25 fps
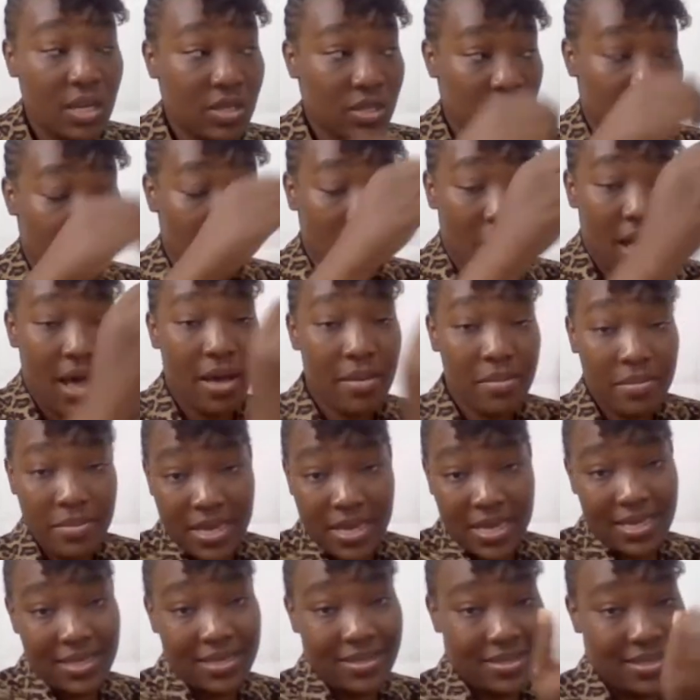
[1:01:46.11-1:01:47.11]
So what happened
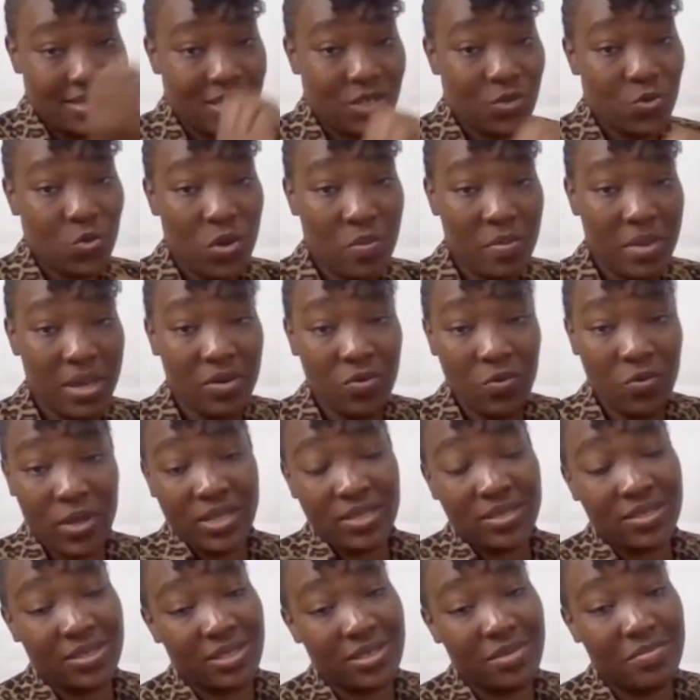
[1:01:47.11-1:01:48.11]
is these women
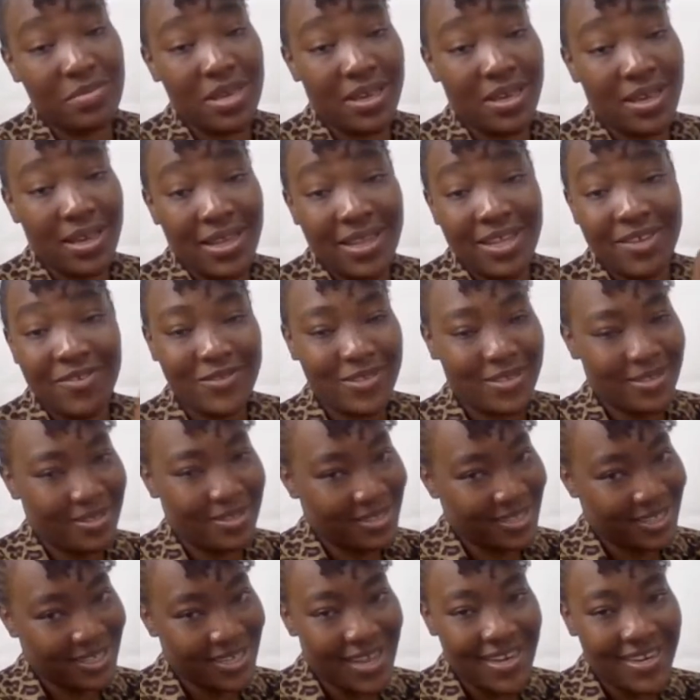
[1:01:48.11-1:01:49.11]
went to Jamaica. They
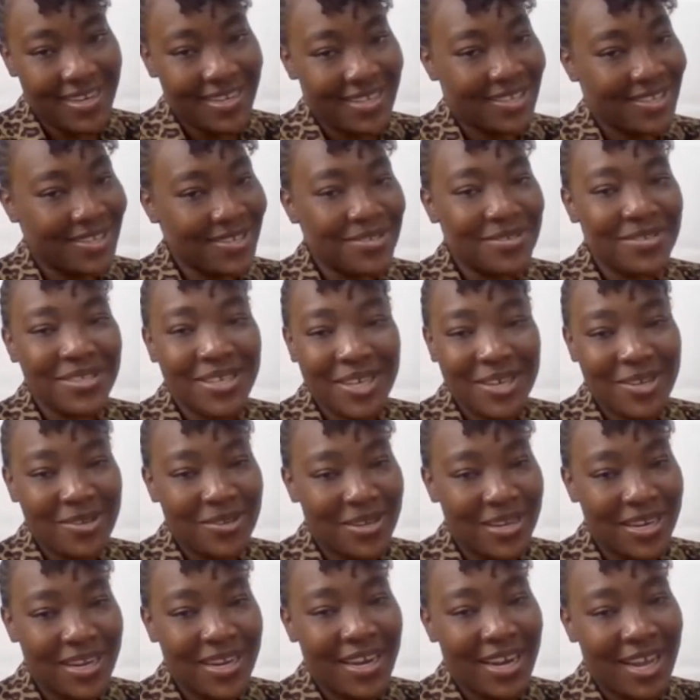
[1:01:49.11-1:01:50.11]
saw these,
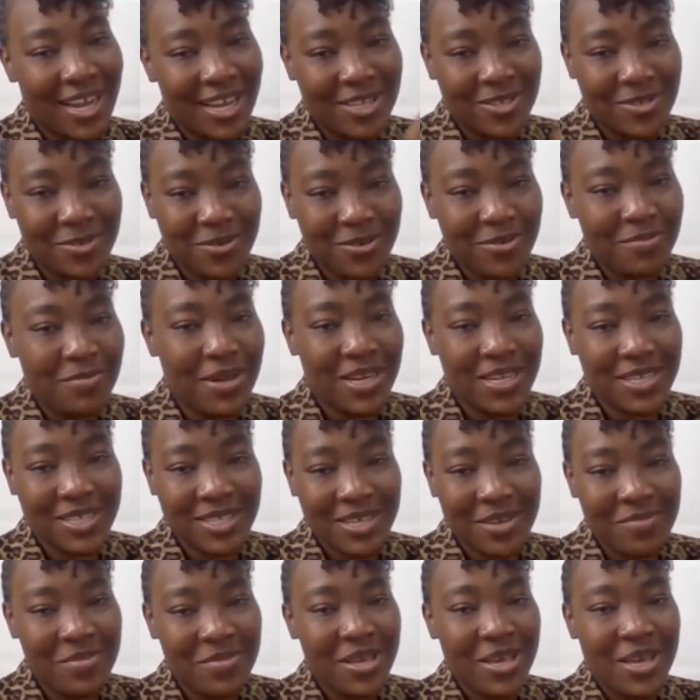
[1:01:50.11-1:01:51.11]
a nice, good body
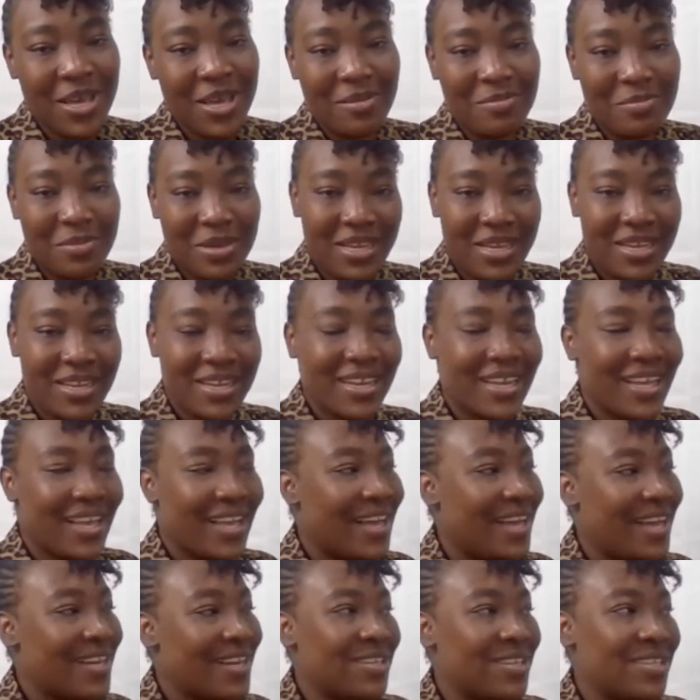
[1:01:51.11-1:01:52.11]
Jamaican men,
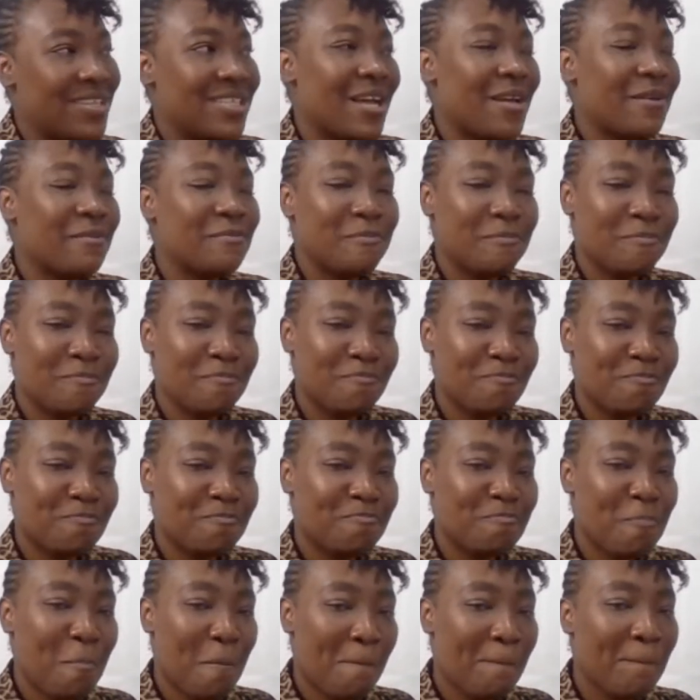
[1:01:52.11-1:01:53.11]
and I was like,
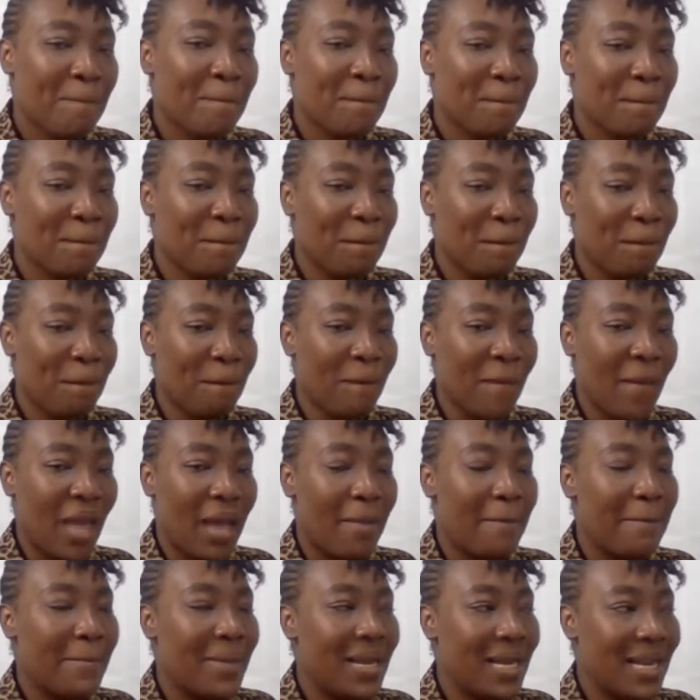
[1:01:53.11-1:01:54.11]

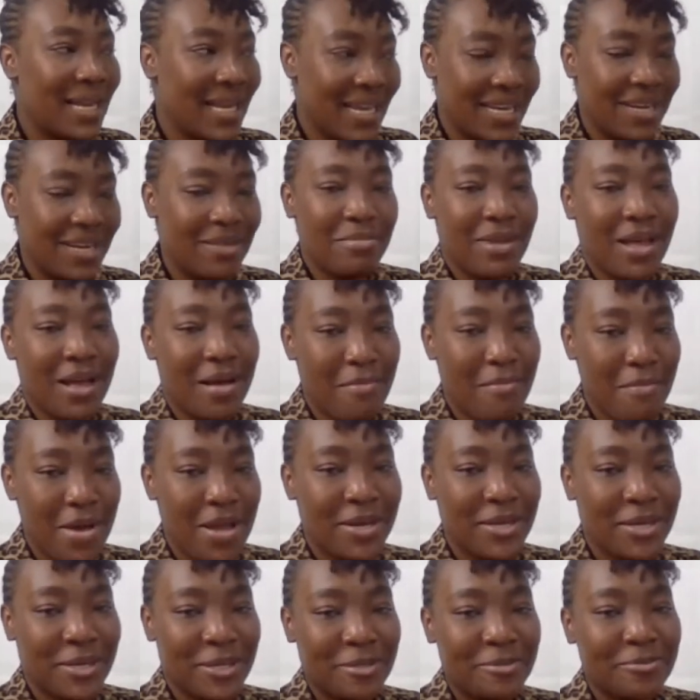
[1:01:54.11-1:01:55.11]
I like the black
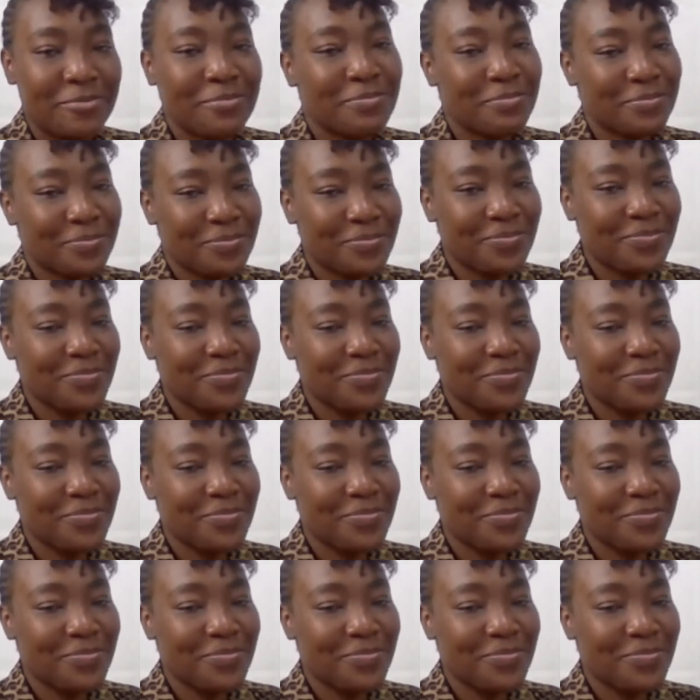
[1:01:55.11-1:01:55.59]
man here.